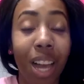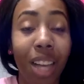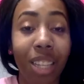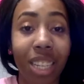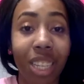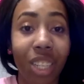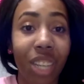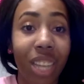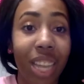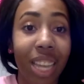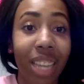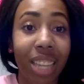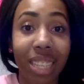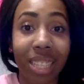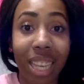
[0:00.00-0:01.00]
teaching
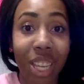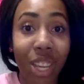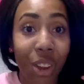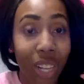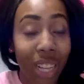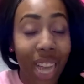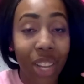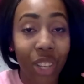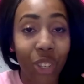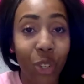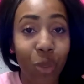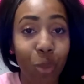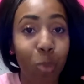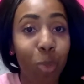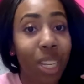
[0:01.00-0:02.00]
these in your
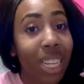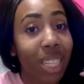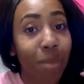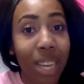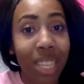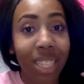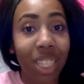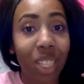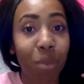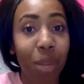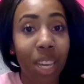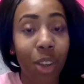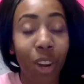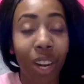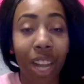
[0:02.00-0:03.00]
classrooms, please message
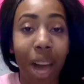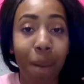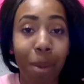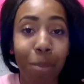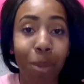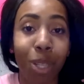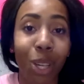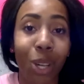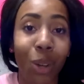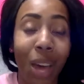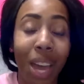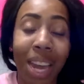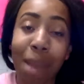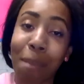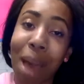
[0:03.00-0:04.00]
me or comment below,
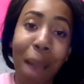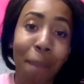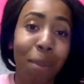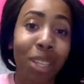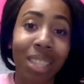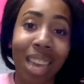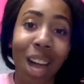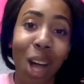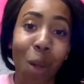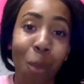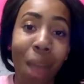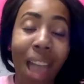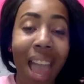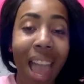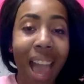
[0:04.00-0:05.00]
and I'm happy to help.
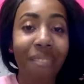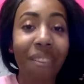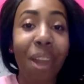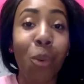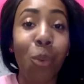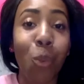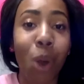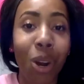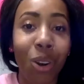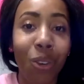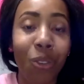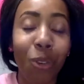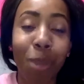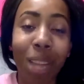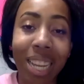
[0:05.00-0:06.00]
Have a
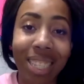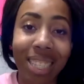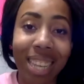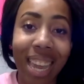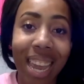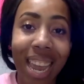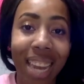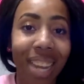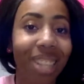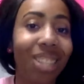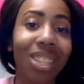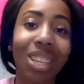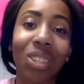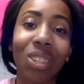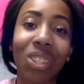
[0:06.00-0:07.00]
wonderful, blessed day, and I'll
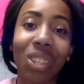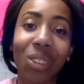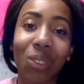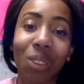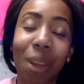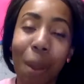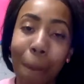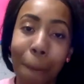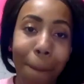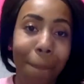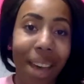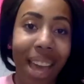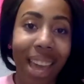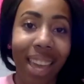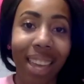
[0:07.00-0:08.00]
see you soon.
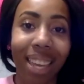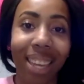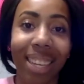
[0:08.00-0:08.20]
Bye.